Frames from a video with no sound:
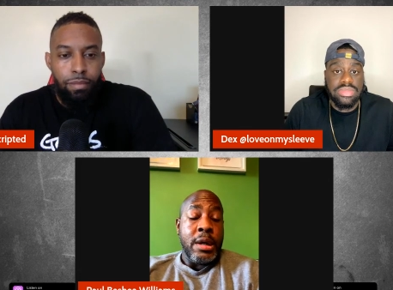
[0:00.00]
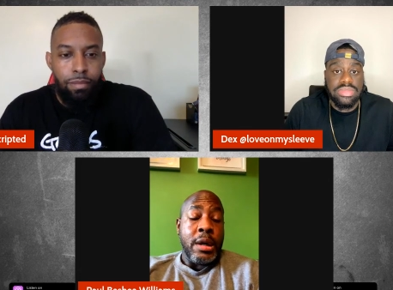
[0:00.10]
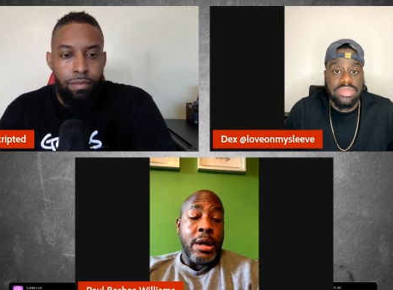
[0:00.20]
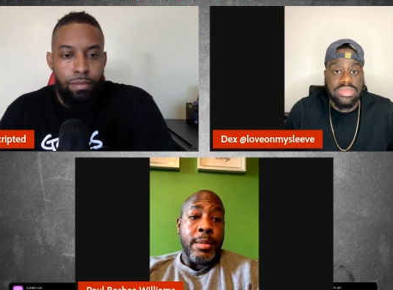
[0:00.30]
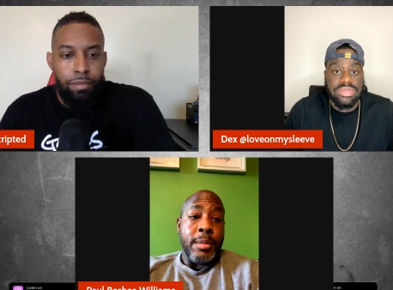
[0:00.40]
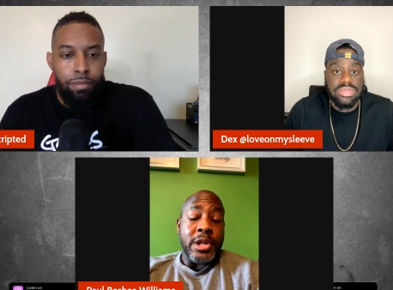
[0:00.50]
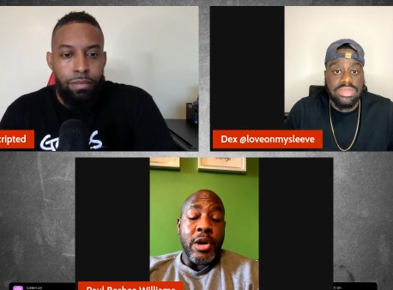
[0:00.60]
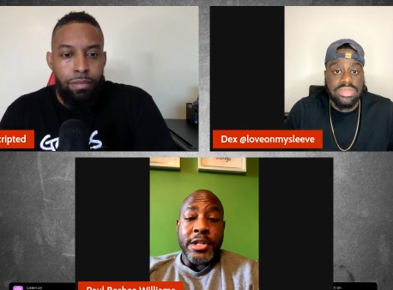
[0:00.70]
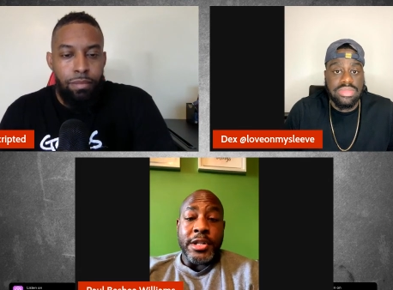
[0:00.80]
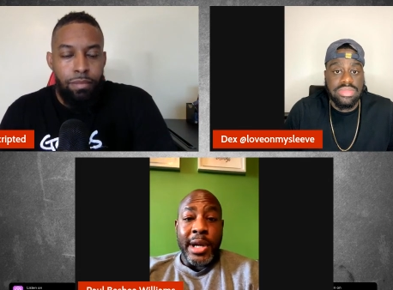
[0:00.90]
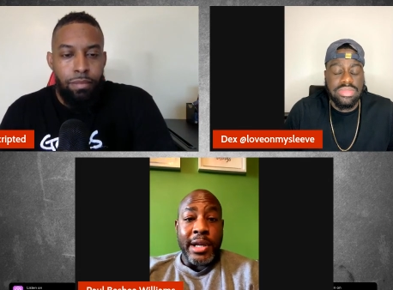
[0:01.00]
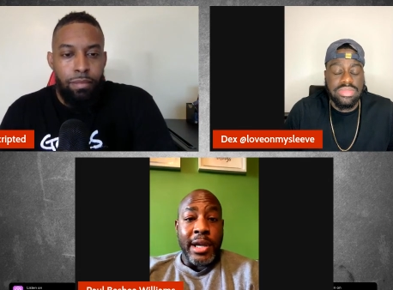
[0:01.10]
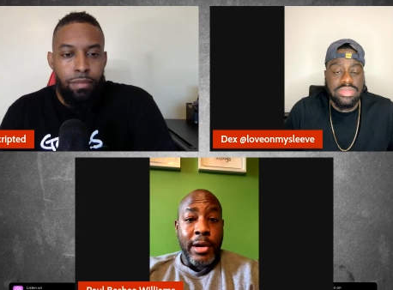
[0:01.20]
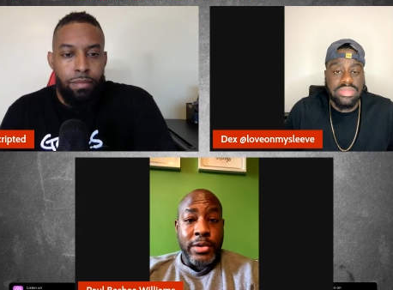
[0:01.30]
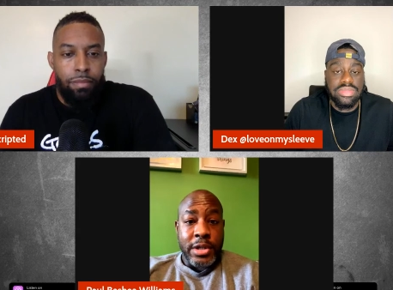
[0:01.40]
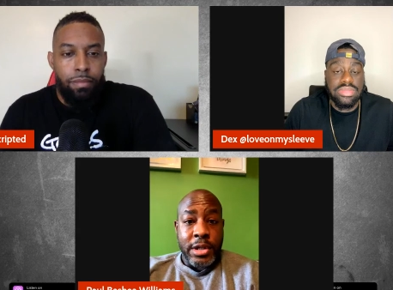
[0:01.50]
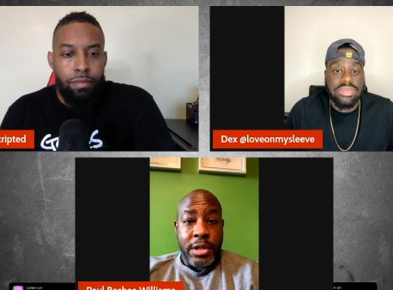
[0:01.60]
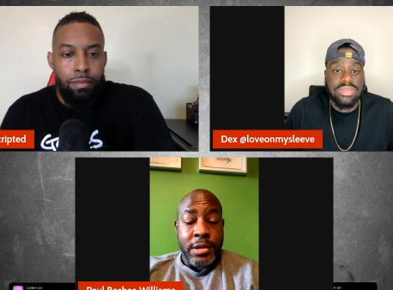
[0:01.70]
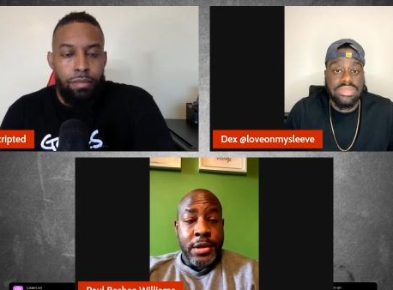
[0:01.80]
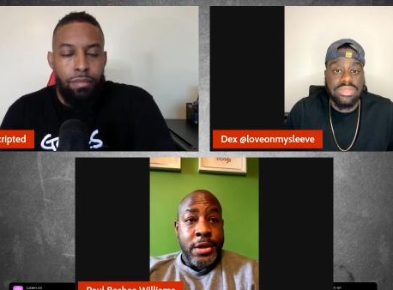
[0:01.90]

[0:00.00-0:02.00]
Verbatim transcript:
Speaker 1: um, it's Heart to Mind Counseling.